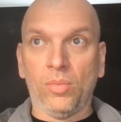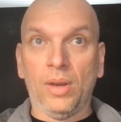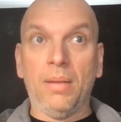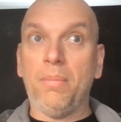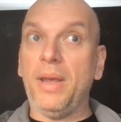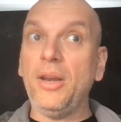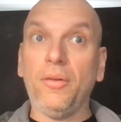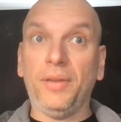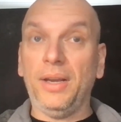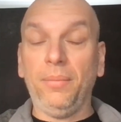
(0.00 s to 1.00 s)
Many
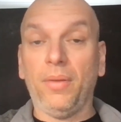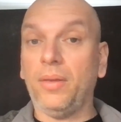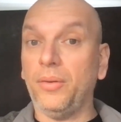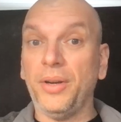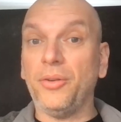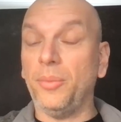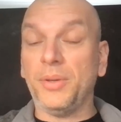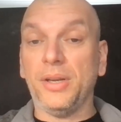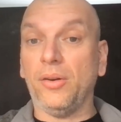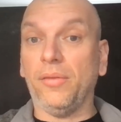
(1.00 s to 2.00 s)
of them,
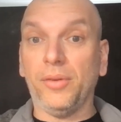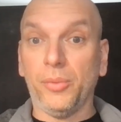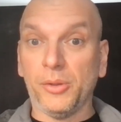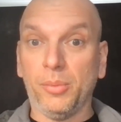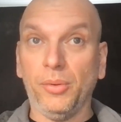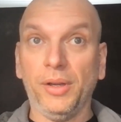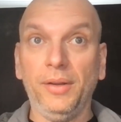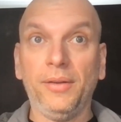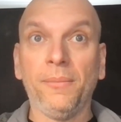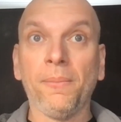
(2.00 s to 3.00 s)
33% of the
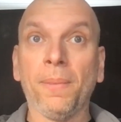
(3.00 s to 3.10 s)
respondents,